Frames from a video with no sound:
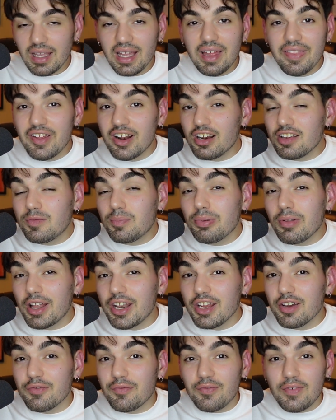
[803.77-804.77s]
and there is
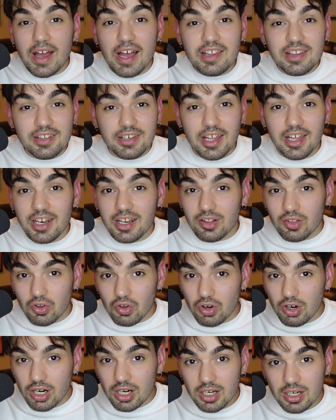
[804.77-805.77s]
plenty of fascinating
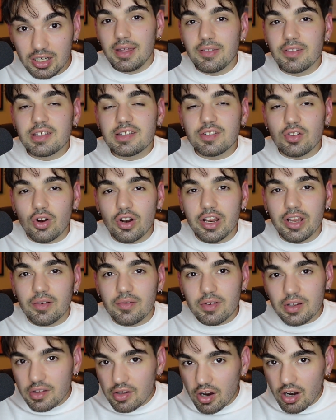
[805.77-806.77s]
lore in the story of
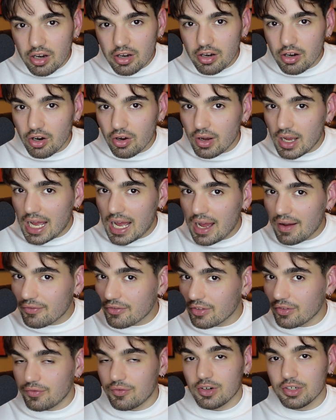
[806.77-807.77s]
Guitar Hero
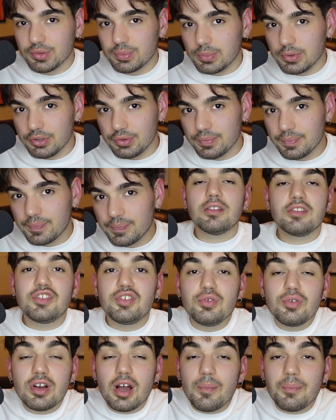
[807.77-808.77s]
after the first boom.
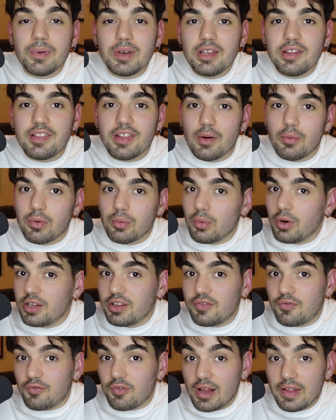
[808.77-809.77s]
Two companies that were
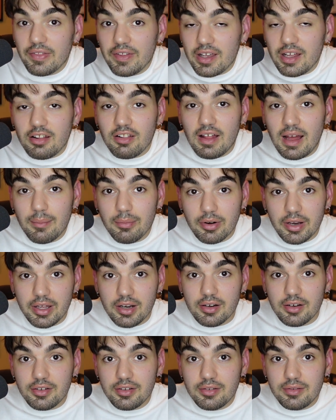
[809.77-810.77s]
once friendly
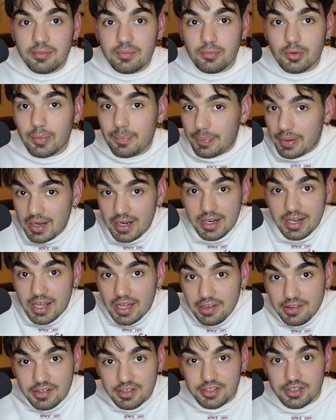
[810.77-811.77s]
collaborators were pitted
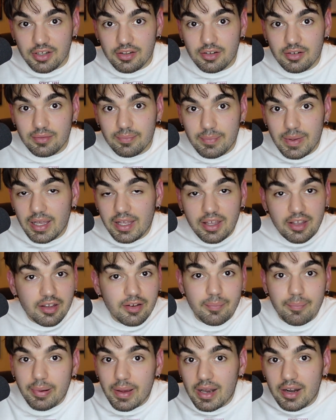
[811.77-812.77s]
against each other, making
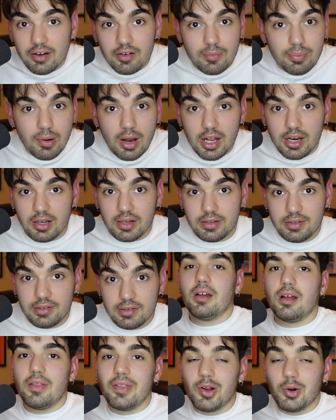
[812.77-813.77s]
competitor products.
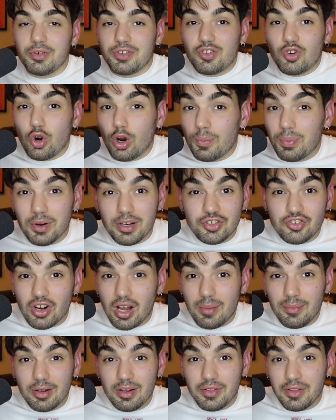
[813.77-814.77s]
There was corporate
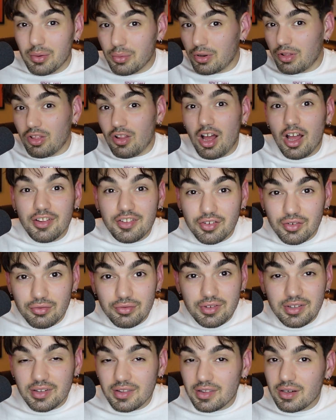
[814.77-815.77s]
drama, there were
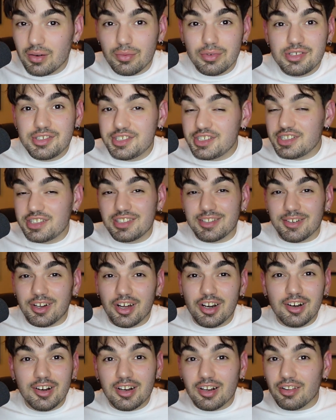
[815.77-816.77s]
lawsuits, and there was just
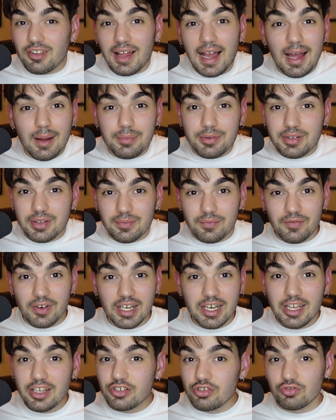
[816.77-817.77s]
utter collapse and
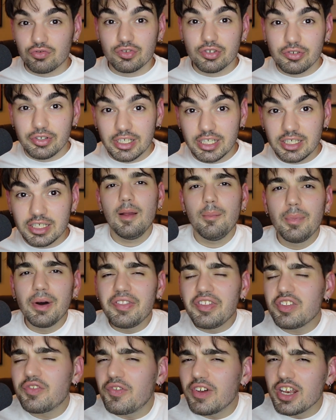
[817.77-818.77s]
financial ruin. But
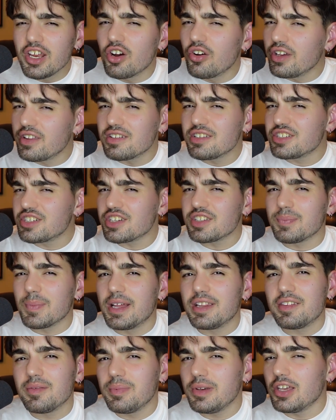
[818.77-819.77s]
this video isn't just
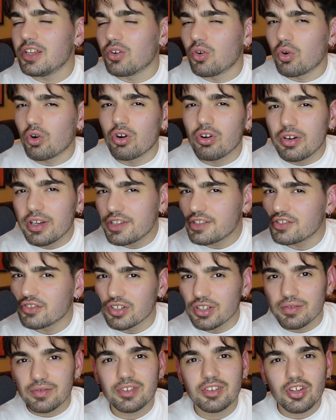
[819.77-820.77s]
meant to be an oral
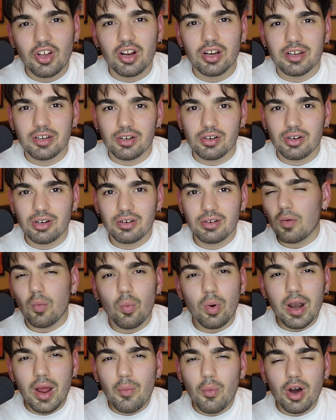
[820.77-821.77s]
history of Guitar Hero.
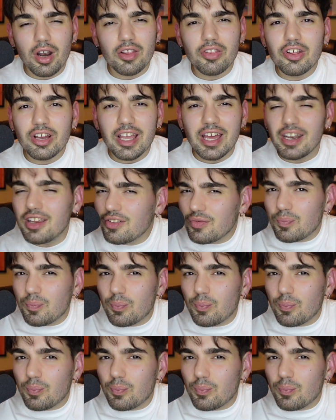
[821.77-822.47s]
What I want to look at is